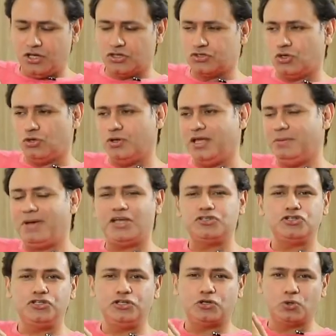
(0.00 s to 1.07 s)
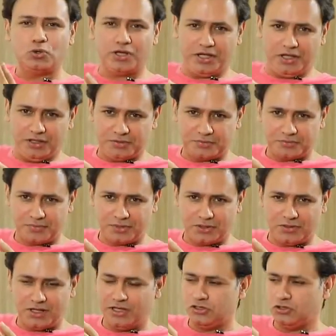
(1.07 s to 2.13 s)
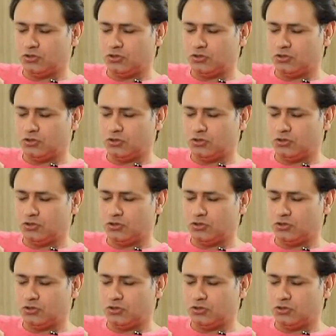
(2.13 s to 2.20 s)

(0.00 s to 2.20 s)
So imagine you're cooking, right?